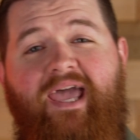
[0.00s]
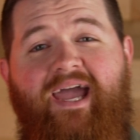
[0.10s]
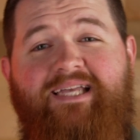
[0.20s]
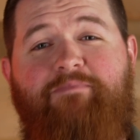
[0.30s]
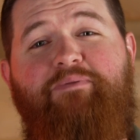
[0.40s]
Hey
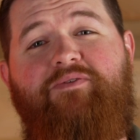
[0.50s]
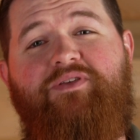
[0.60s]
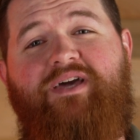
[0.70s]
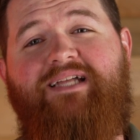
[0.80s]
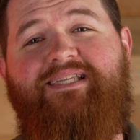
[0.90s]
guys, I'm Billy
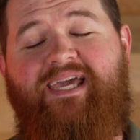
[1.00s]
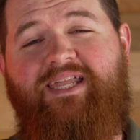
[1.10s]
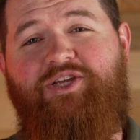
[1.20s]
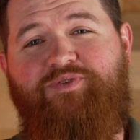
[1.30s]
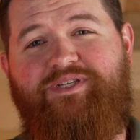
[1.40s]
with Kontek
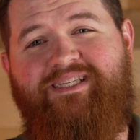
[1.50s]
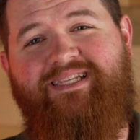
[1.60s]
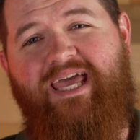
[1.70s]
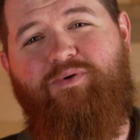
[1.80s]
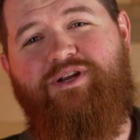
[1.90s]
Industries.
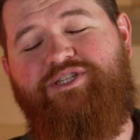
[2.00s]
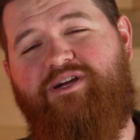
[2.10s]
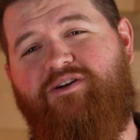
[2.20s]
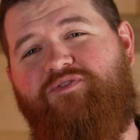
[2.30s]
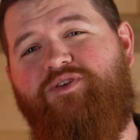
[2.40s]
Today we're gonna
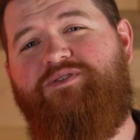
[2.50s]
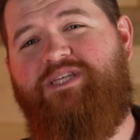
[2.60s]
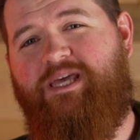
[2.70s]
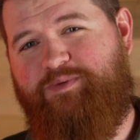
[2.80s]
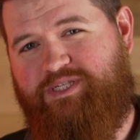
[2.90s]
share a few
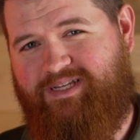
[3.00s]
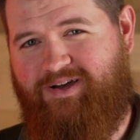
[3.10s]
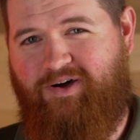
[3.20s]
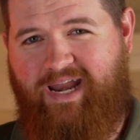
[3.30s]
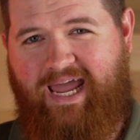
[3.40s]
tips
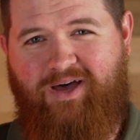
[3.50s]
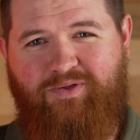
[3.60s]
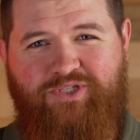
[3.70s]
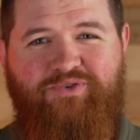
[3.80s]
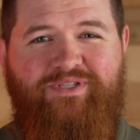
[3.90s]
on
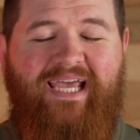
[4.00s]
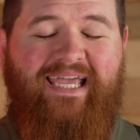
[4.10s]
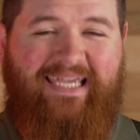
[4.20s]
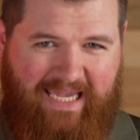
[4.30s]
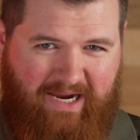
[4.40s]
how to
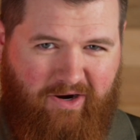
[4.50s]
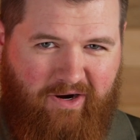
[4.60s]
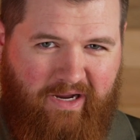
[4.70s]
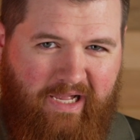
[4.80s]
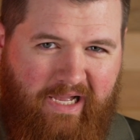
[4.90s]
take care